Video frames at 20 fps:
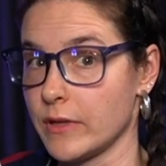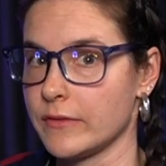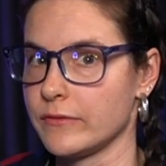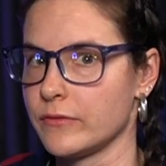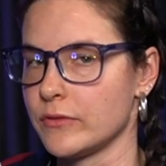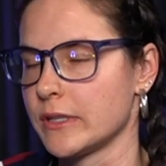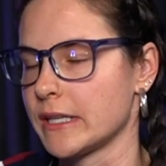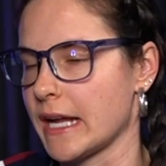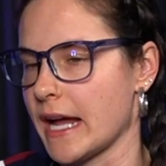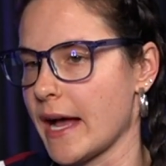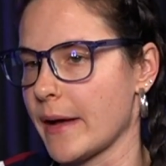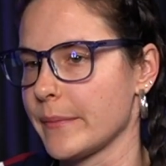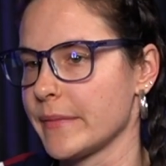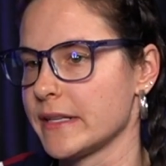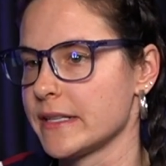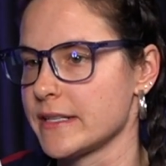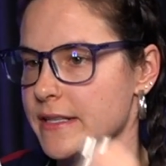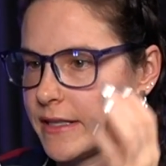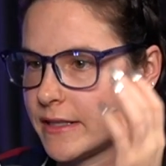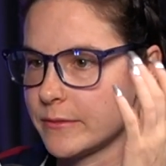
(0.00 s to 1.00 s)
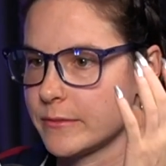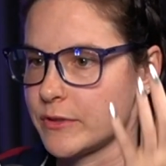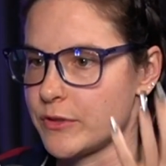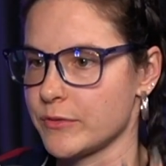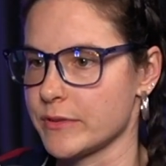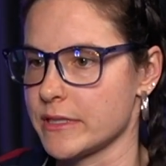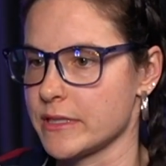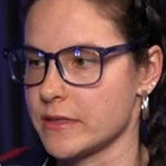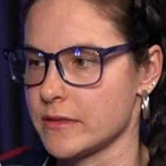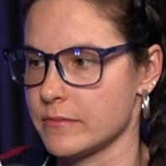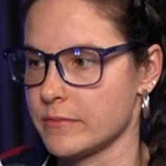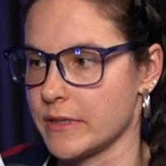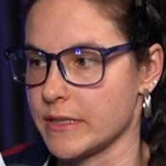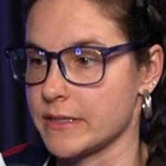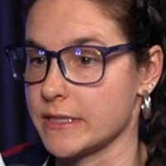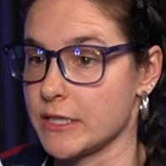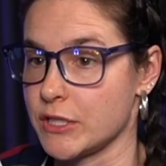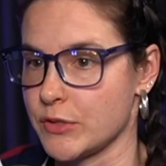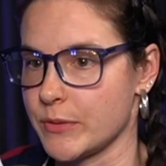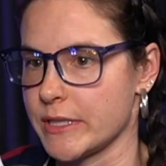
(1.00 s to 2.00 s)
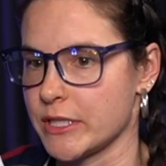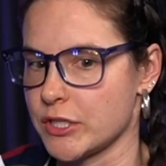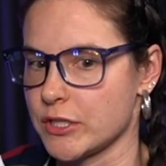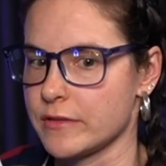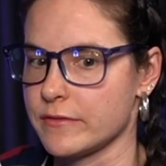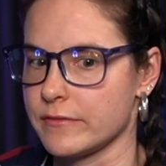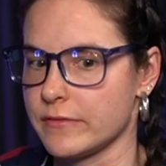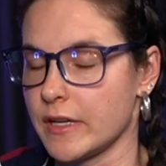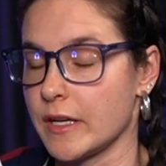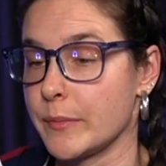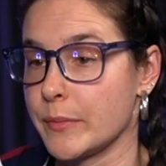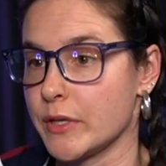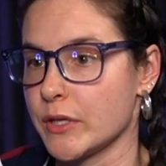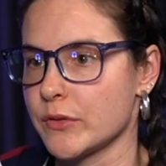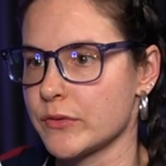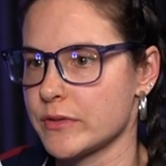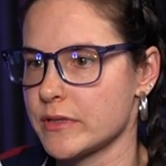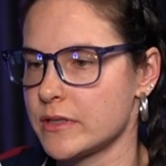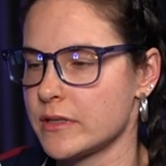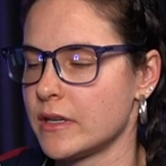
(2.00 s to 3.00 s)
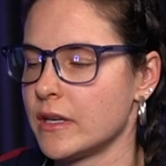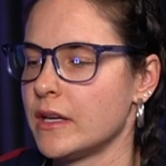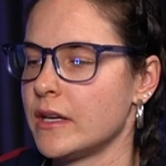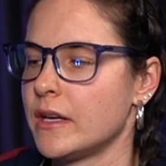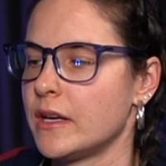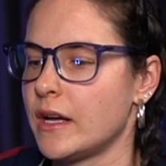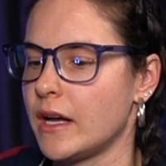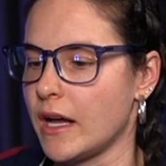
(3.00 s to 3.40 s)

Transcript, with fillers: of what happened there, which was a situation of abuse. Yeah.